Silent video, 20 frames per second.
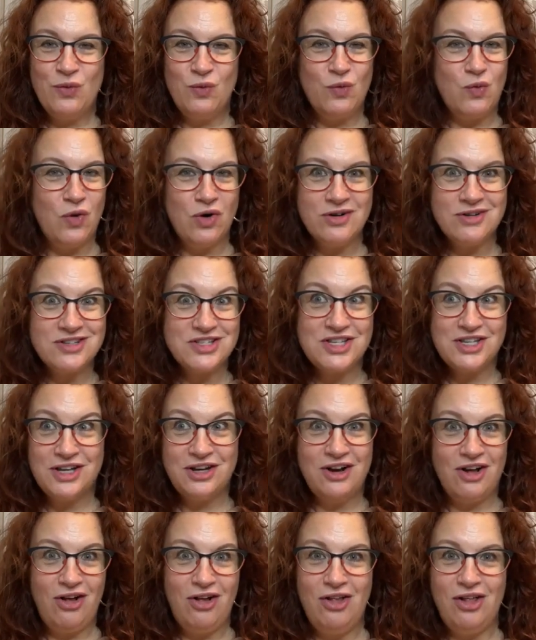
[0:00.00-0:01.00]
warts
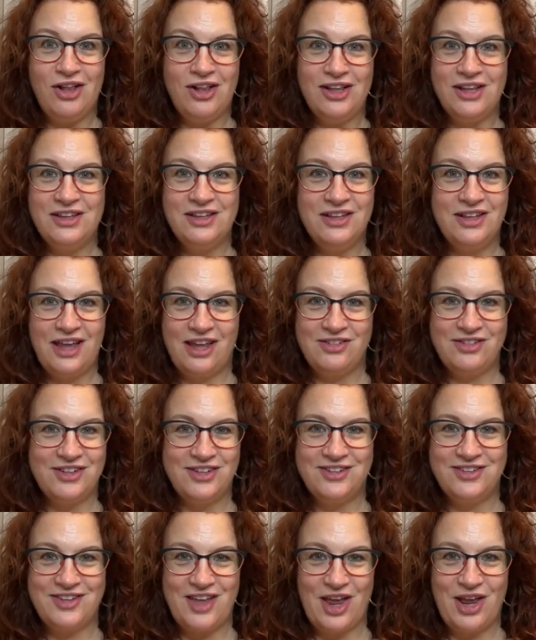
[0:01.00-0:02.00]
and all, as
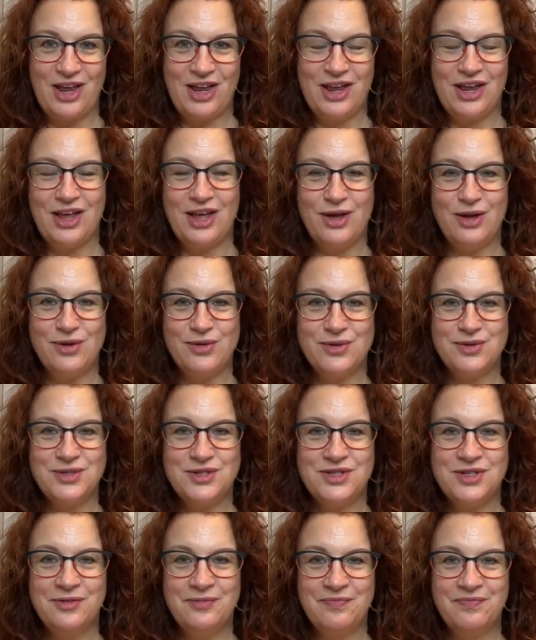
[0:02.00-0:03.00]
the saying
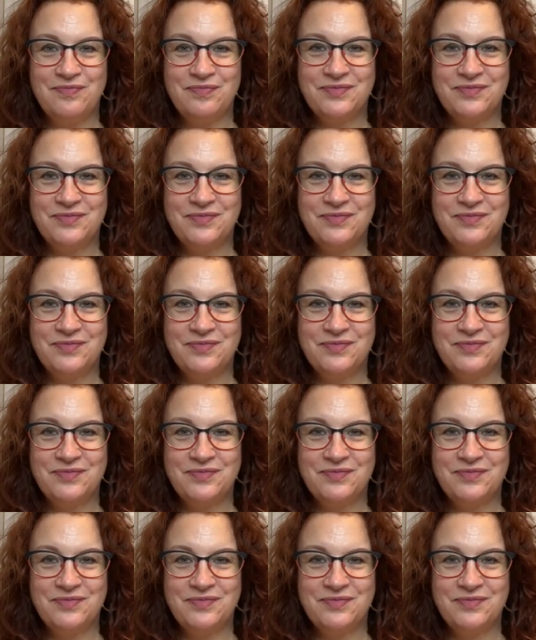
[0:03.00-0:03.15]
goes.